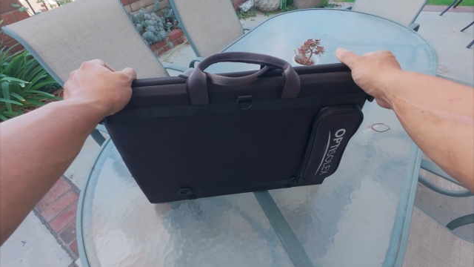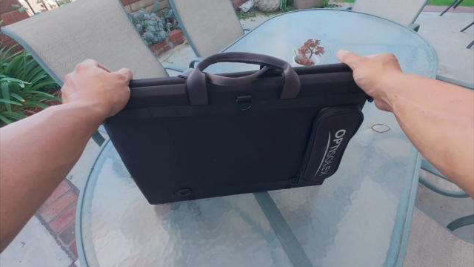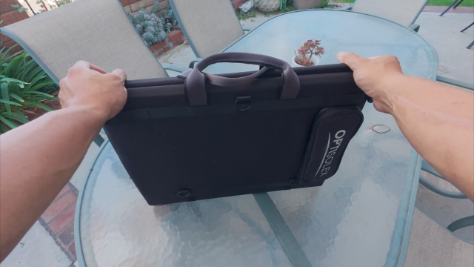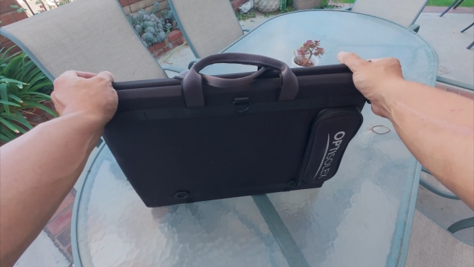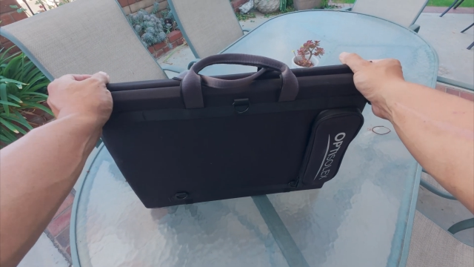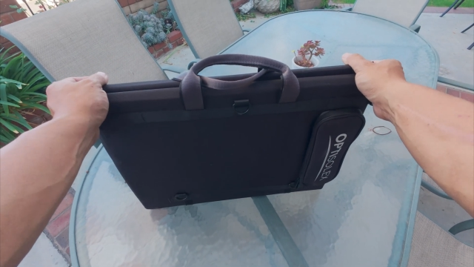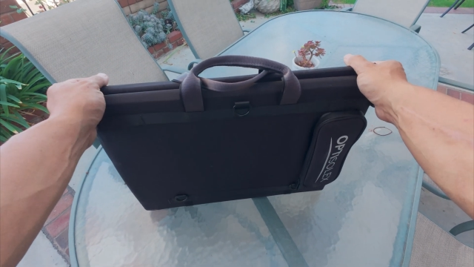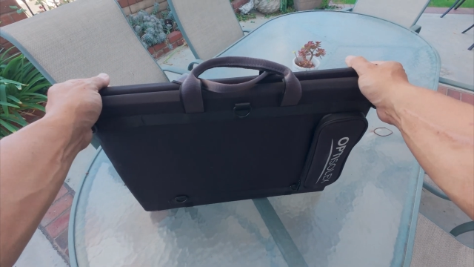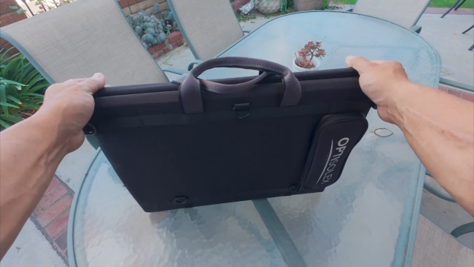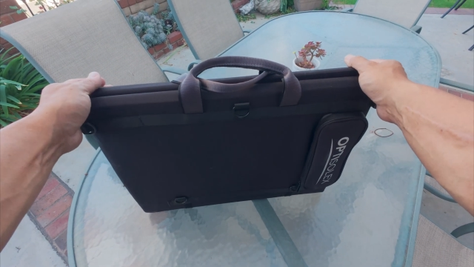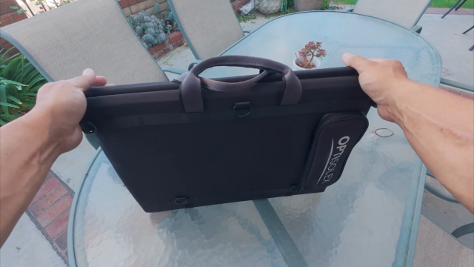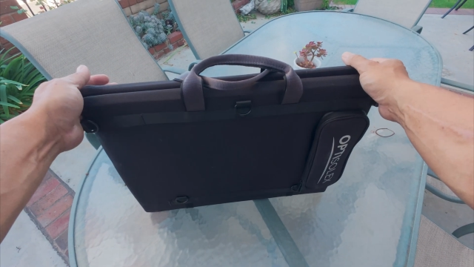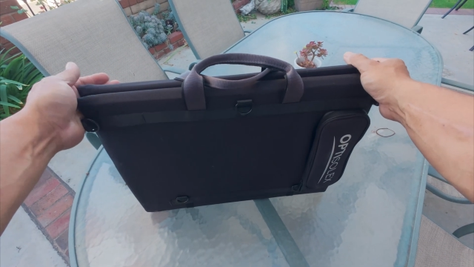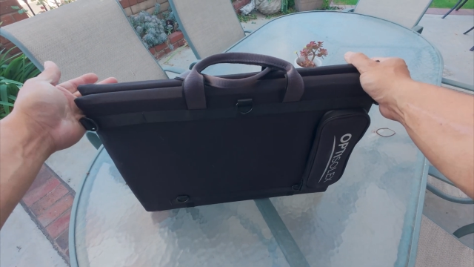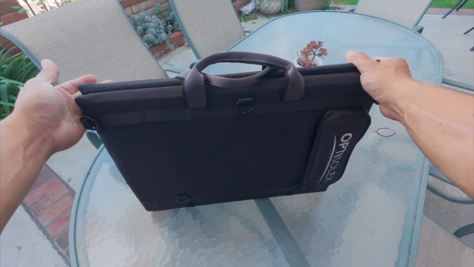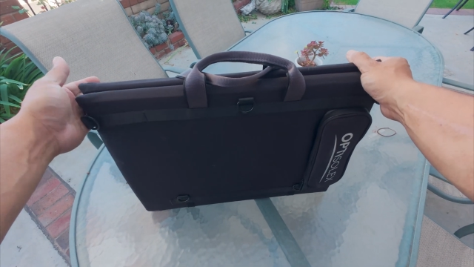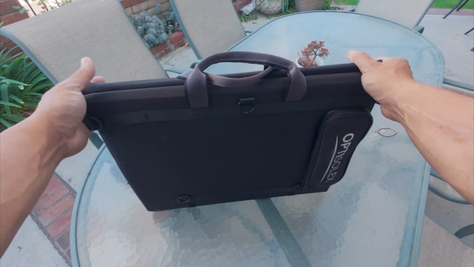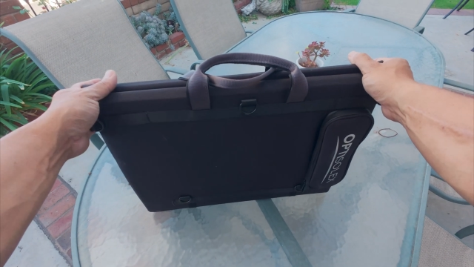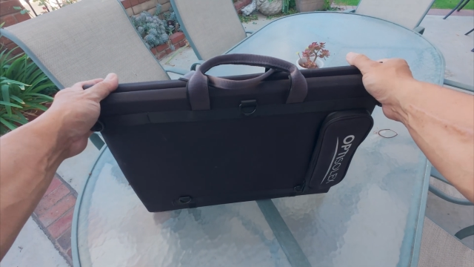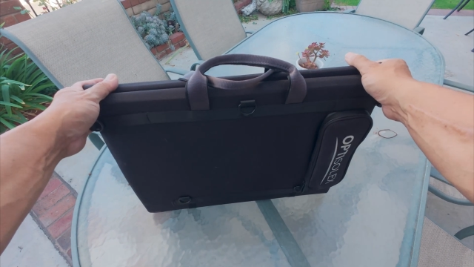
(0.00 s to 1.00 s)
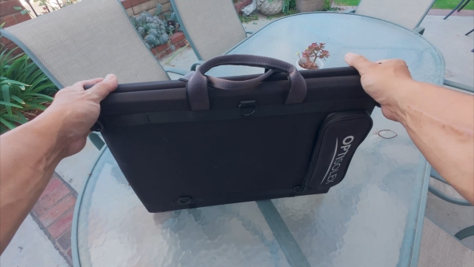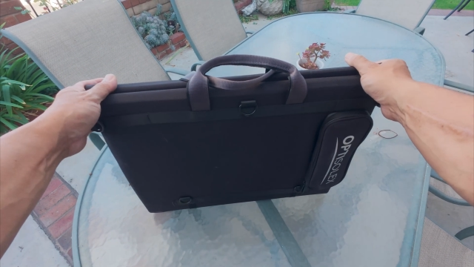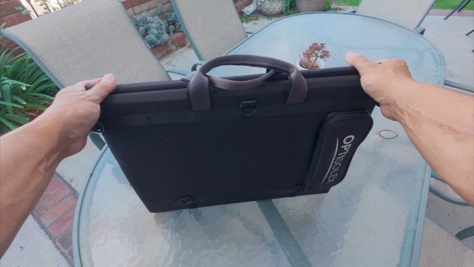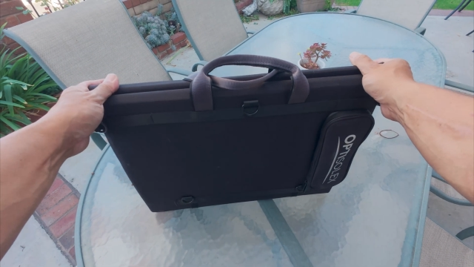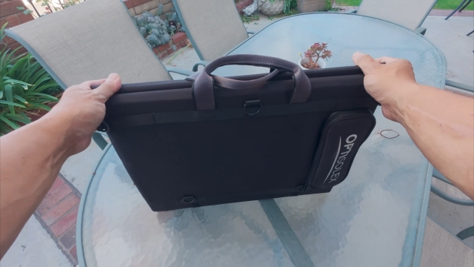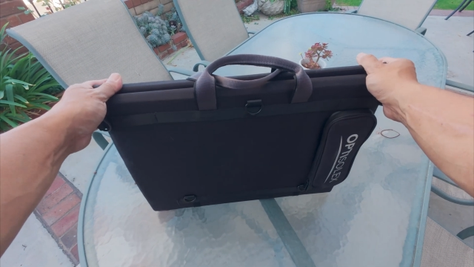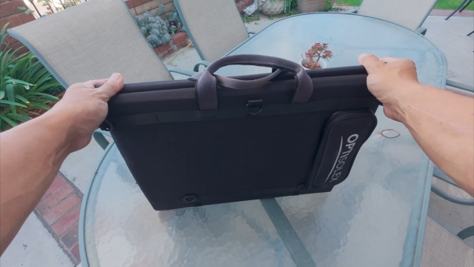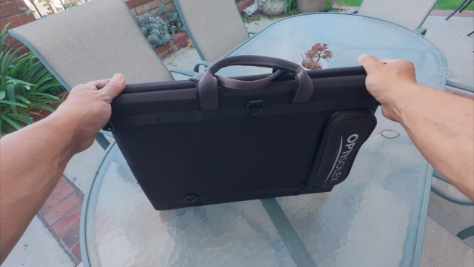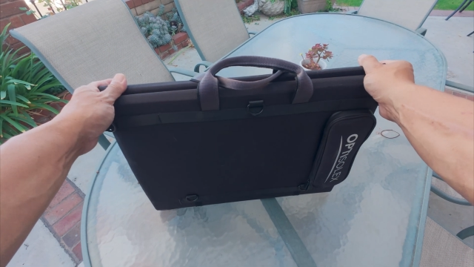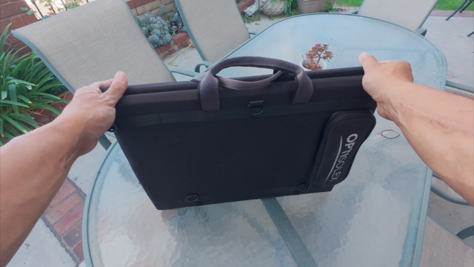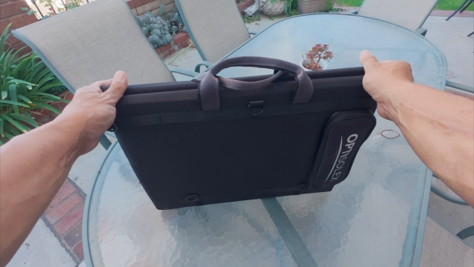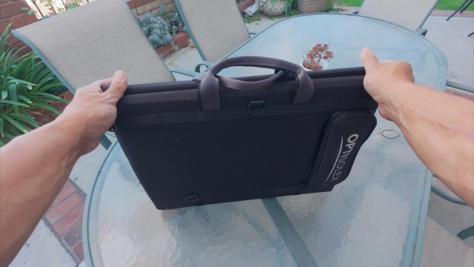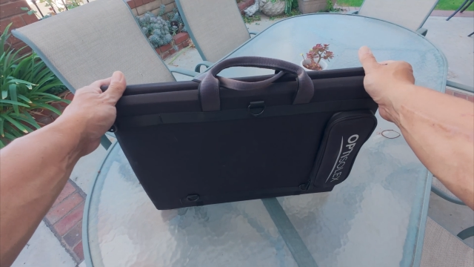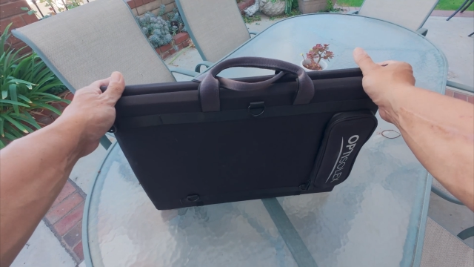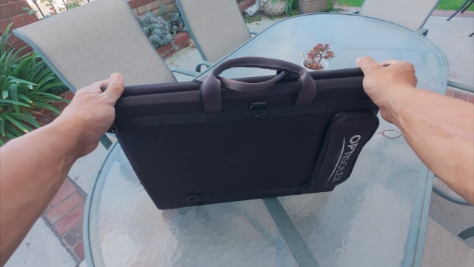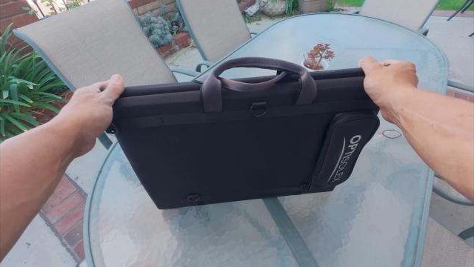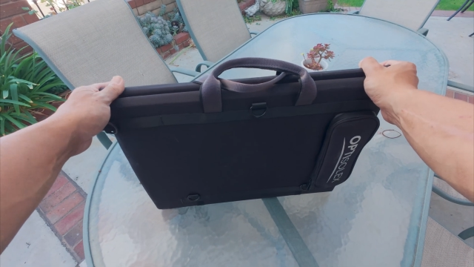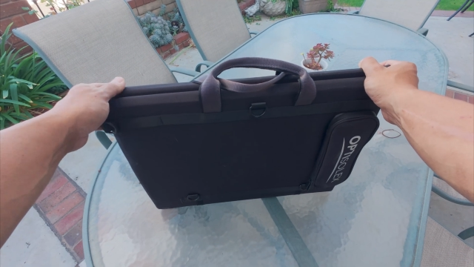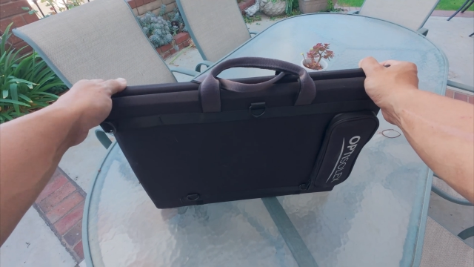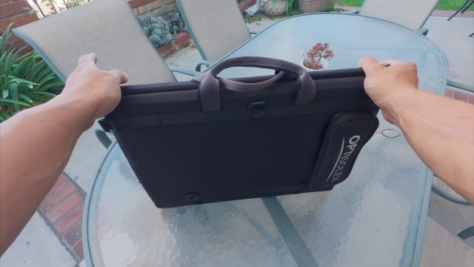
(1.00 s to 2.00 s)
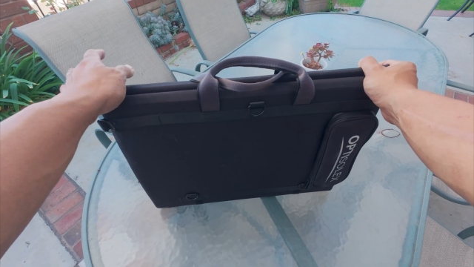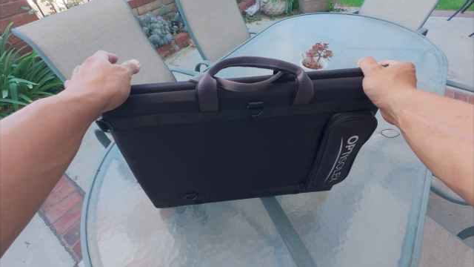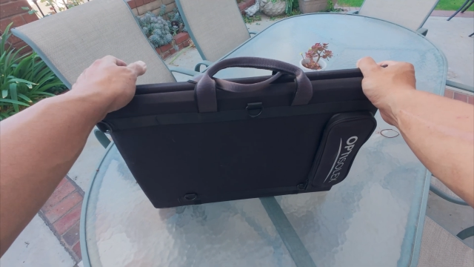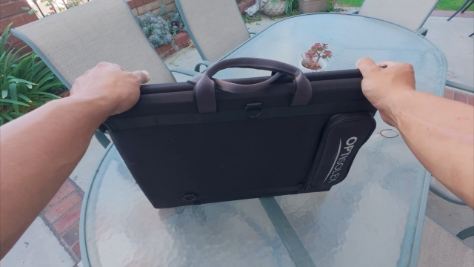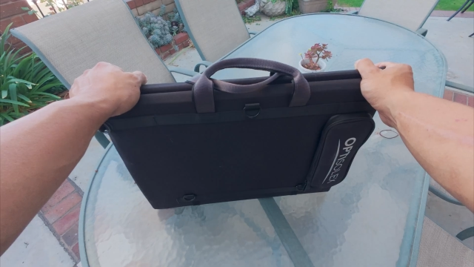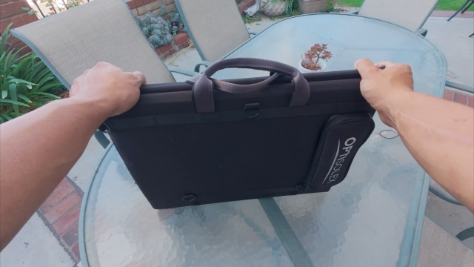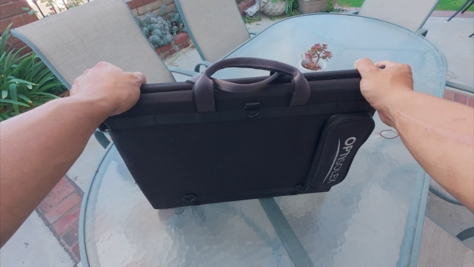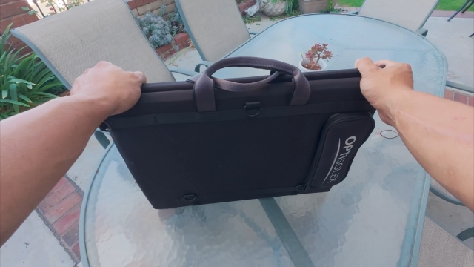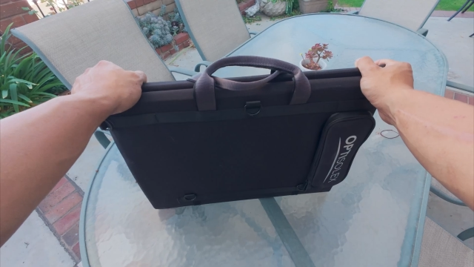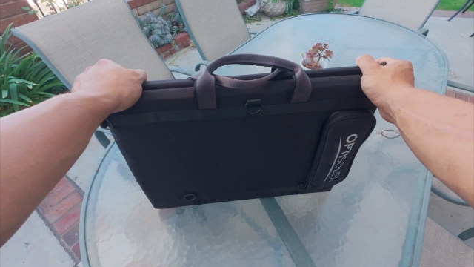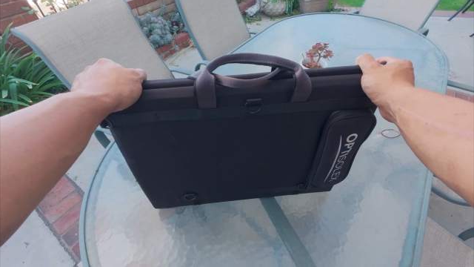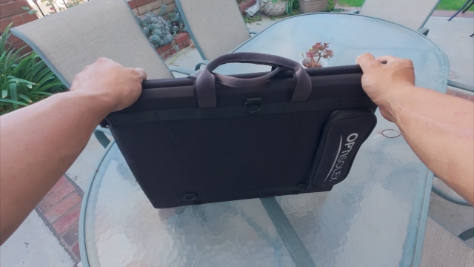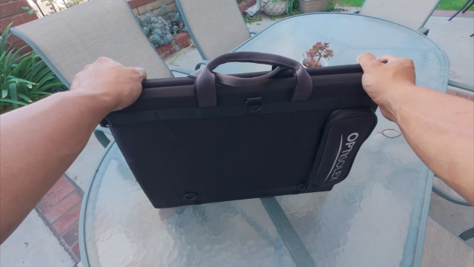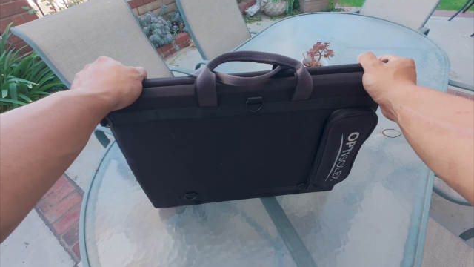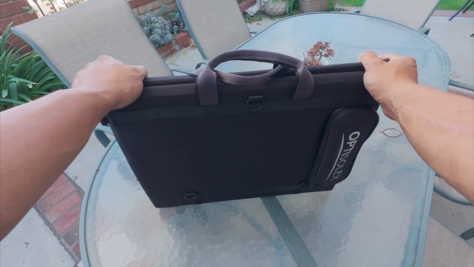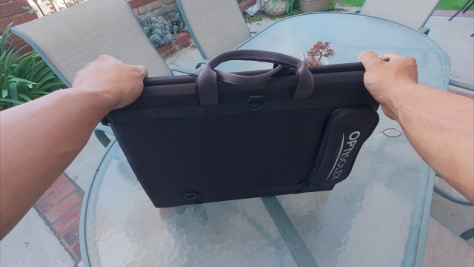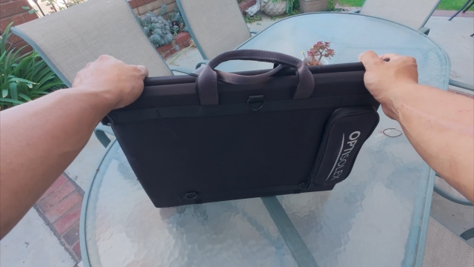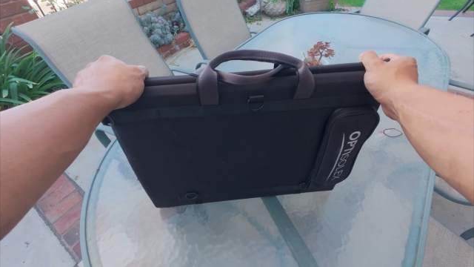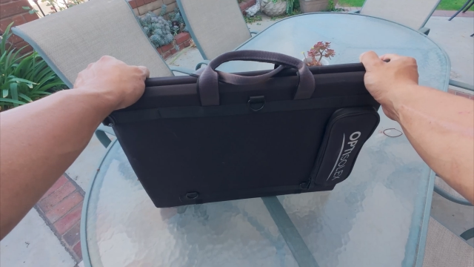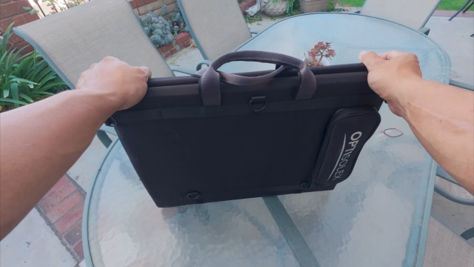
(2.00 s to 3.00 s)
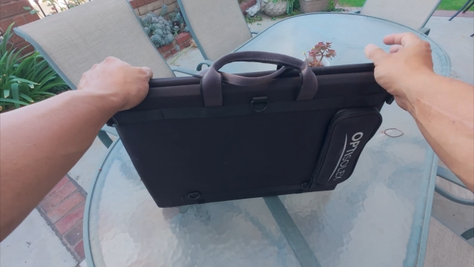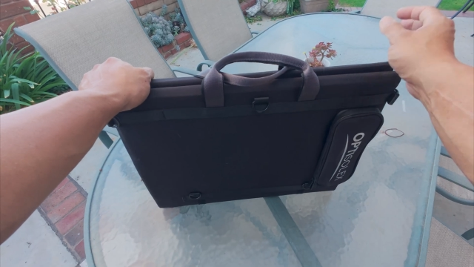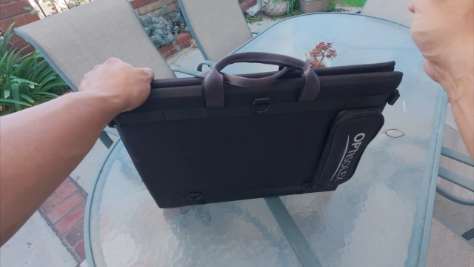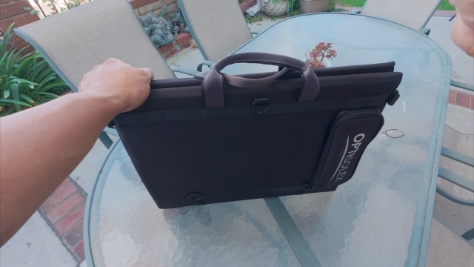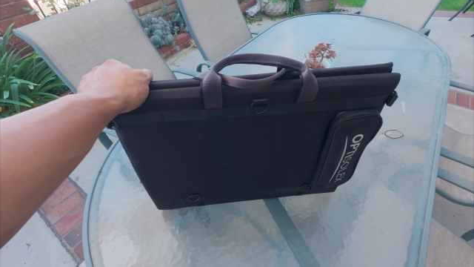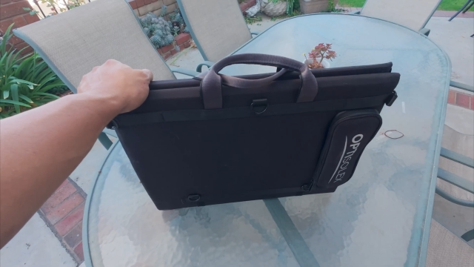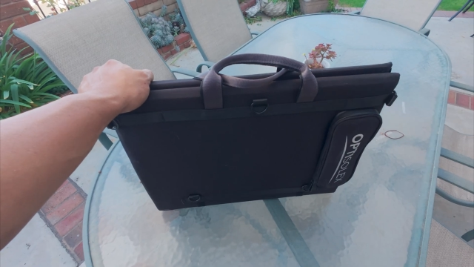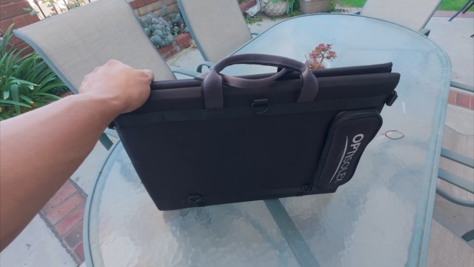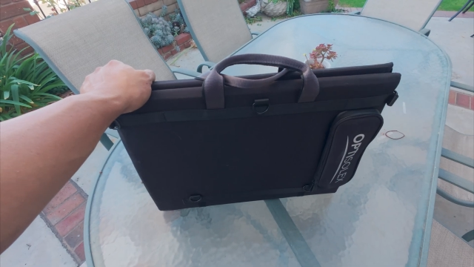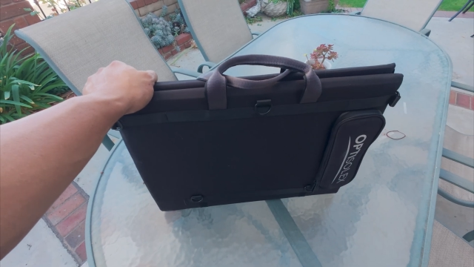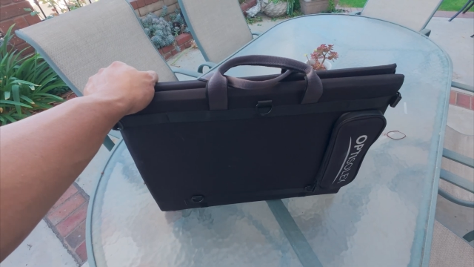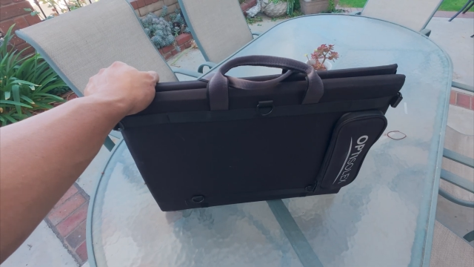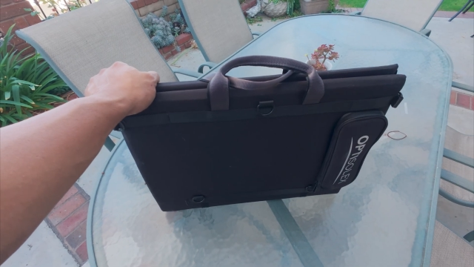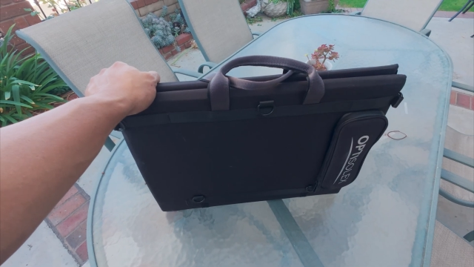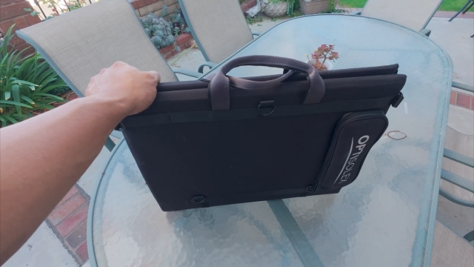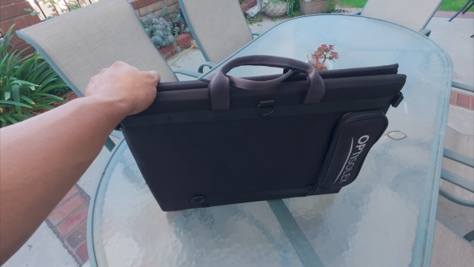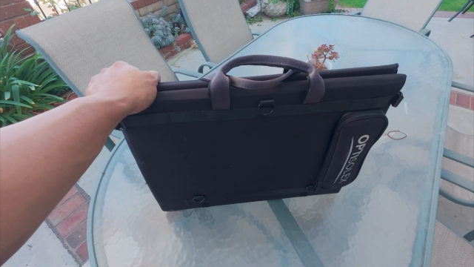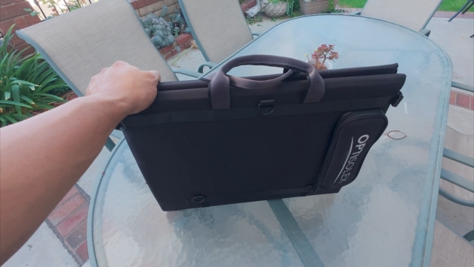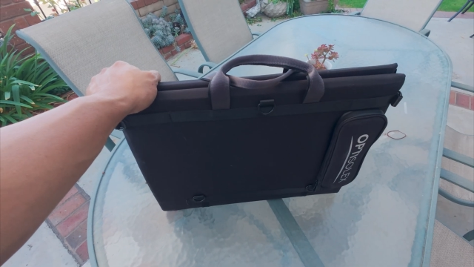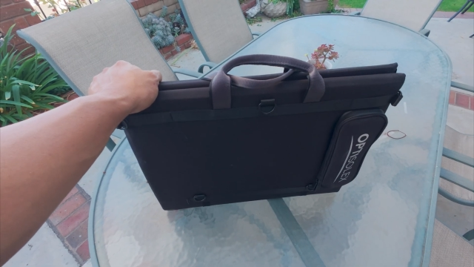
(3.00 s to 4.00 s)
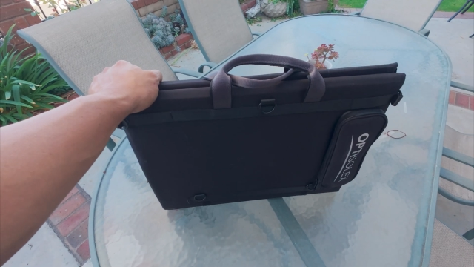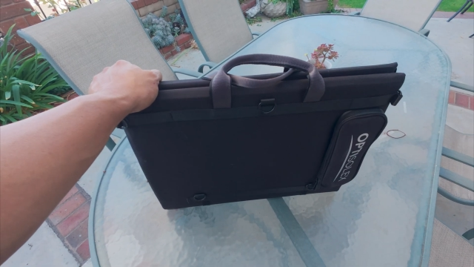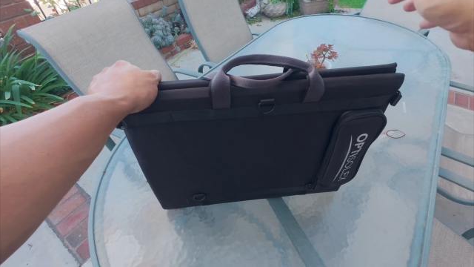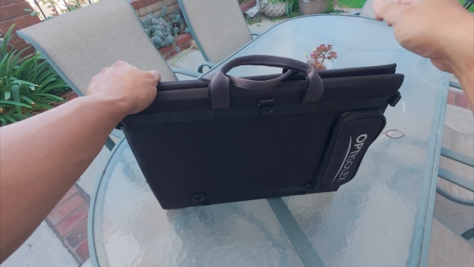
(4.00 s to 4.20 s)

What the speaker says: (no speaker visible)